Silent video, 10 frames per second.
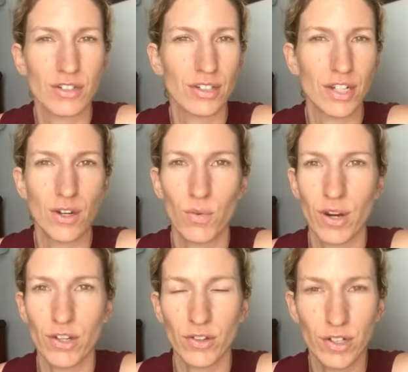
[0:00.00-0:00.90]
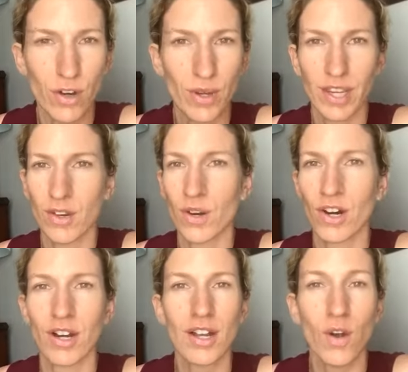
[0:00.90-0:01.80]
you know where you're going
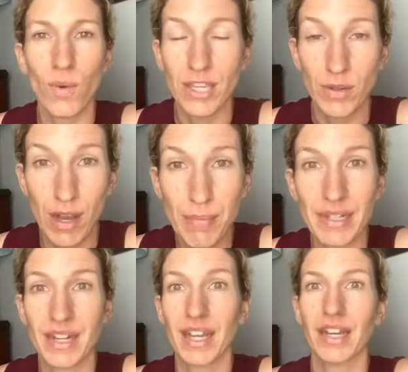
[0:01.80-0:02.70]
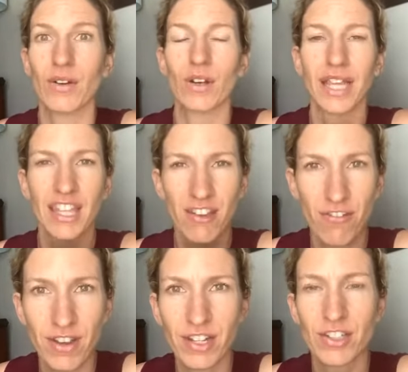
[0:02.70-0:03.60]
or wake you up at night or like they
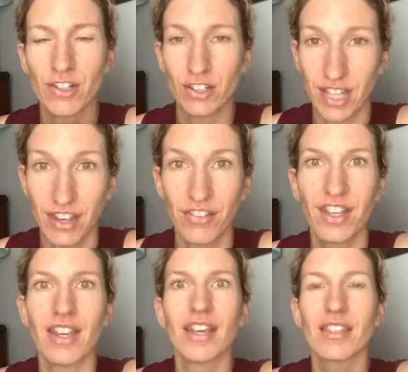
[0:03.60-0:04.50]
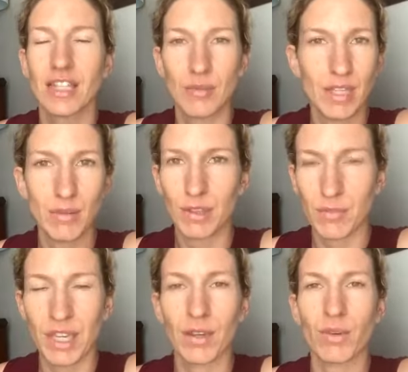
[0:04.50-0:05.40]
affect Totally. Same thing with
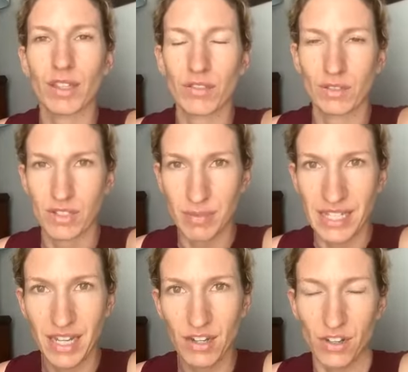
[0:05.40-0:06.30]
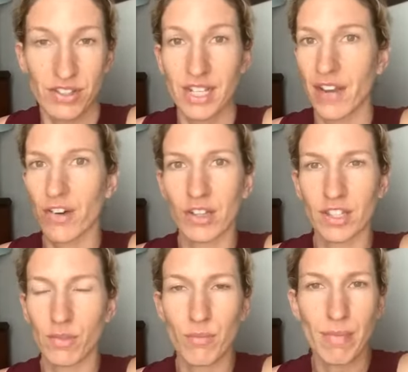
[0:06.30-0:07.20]
me with my cycles. And I've heard this
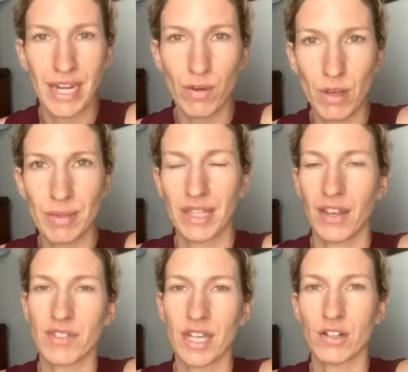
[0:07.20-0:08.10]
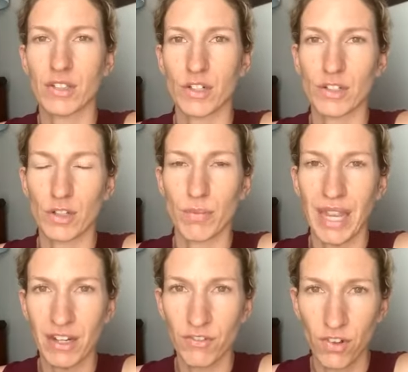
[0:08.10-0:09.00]
from many women. They have cycles mm-hmm. that are mm-hmm. so
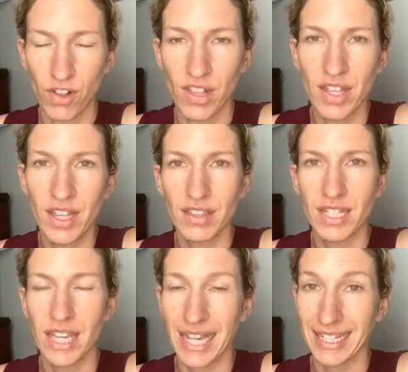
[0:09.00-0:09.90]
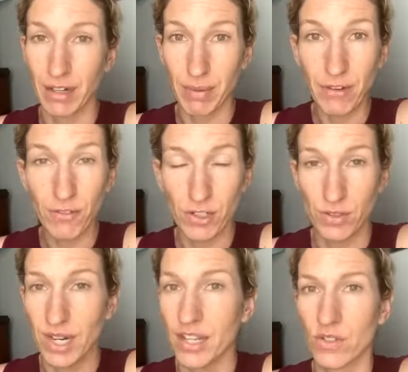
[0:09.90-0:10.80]
painful, they can't get out of bed for two
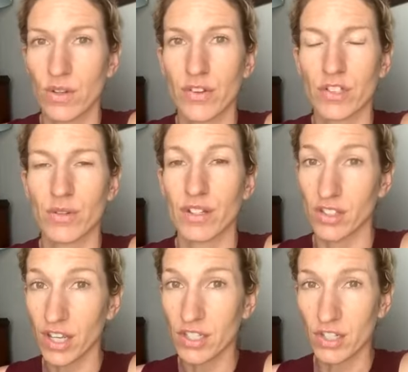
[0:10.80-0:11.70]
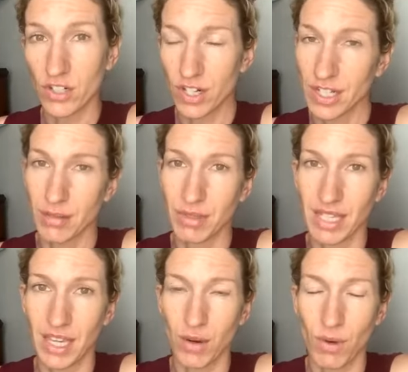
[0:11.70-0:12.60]
days, or they're so exhausted during them, they
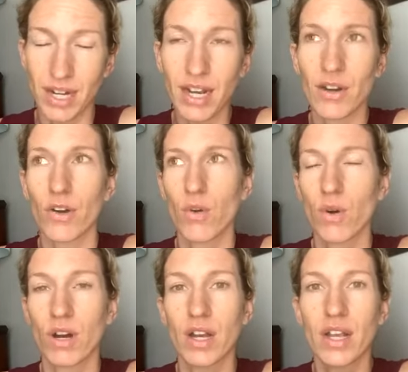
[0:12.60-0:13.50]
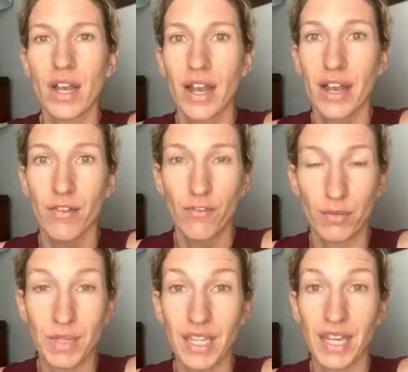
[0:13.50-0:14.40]
can't work out. Or um, mm-hmm. for
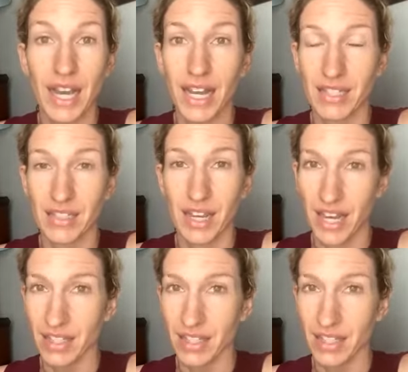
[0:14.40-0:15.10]
me, I had, I had